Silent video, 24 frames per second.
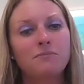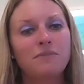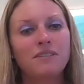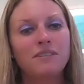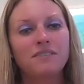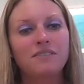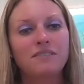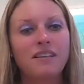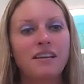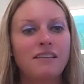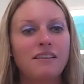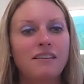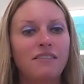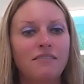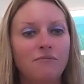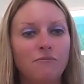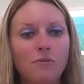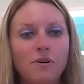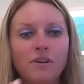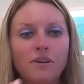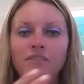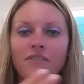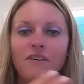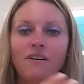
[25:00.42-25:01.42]
because
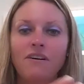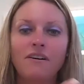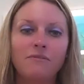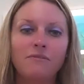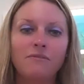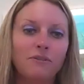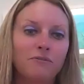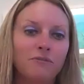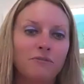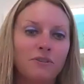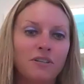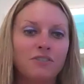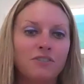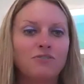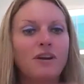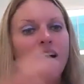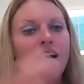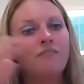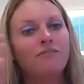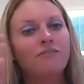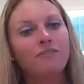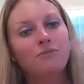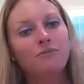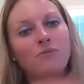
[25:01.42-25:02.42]
one thought we were going to
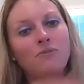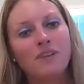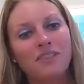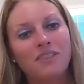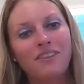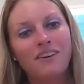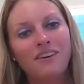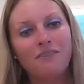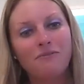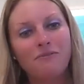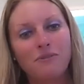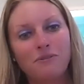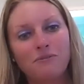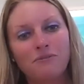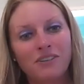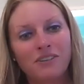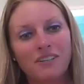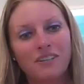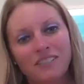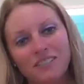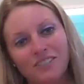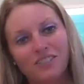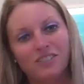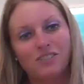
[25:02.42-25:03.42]
travel, one thought we were
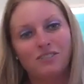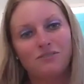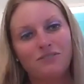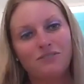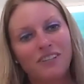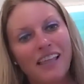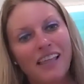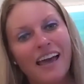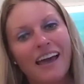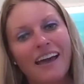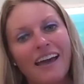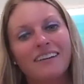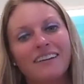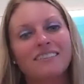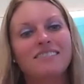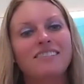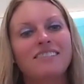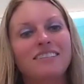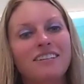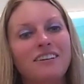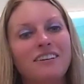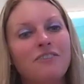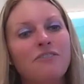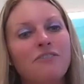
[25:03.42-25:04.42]
going to just relax,
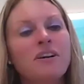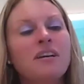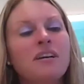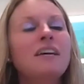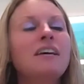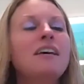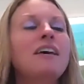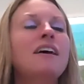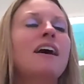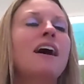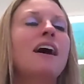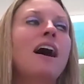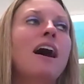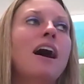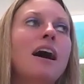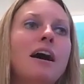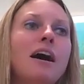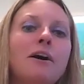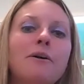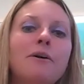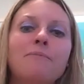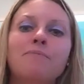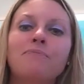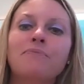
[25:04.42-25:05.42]
how
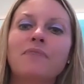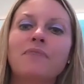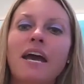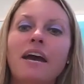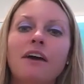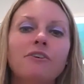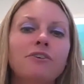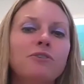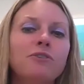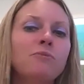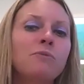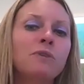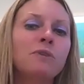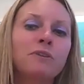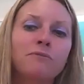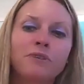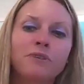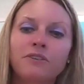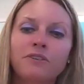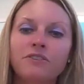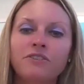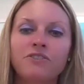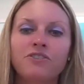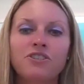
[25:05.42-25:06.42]
you want to
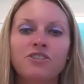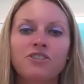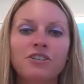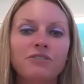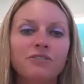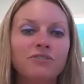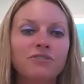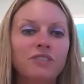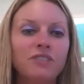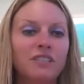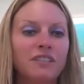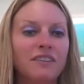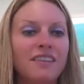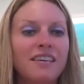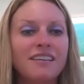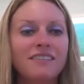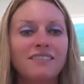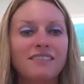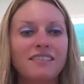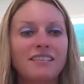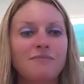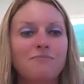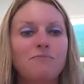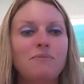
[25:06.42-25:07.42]
rear your children,
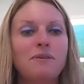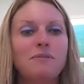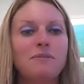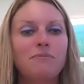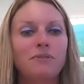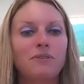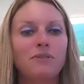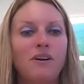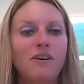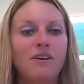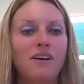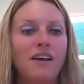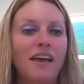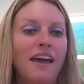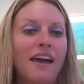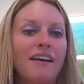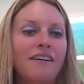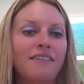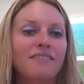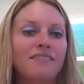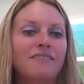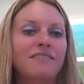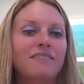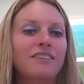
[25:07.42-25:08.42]
things that people
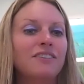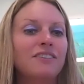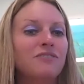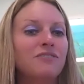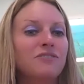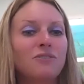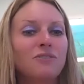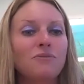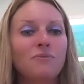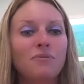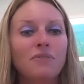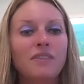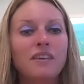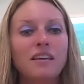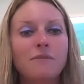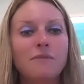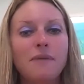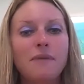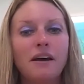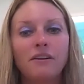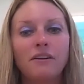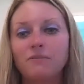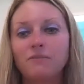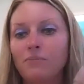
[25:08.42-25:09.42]
don't think
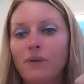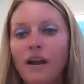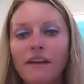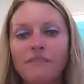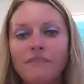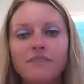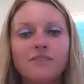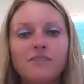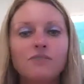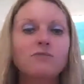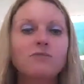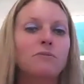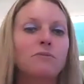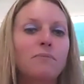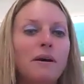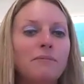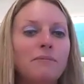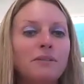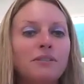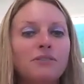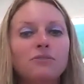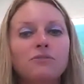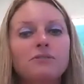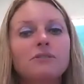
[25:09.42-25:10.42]
about it, private school,
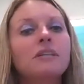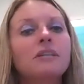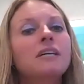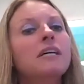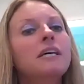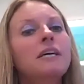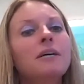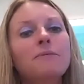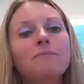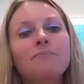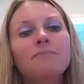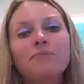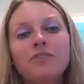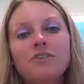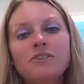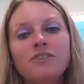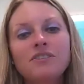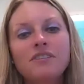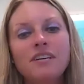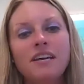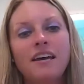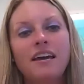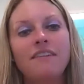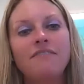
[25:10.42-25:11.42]
public school. Good
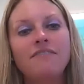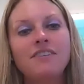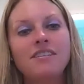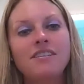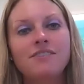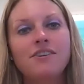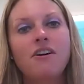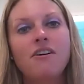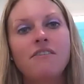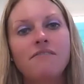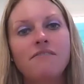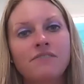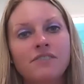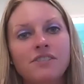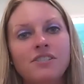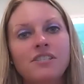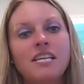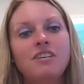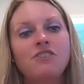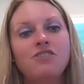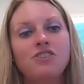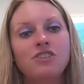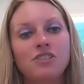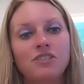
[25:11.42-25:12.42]
to have these
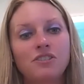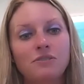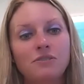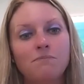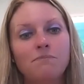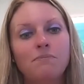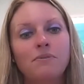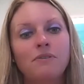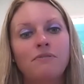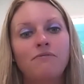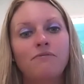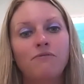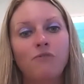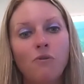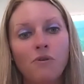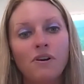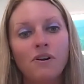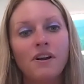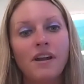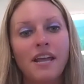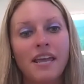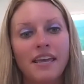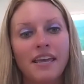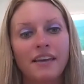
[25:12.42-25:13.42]
conversations
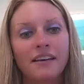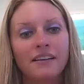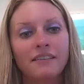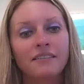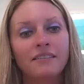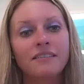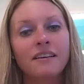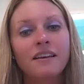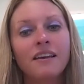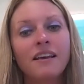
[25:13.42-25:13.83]
beforehand.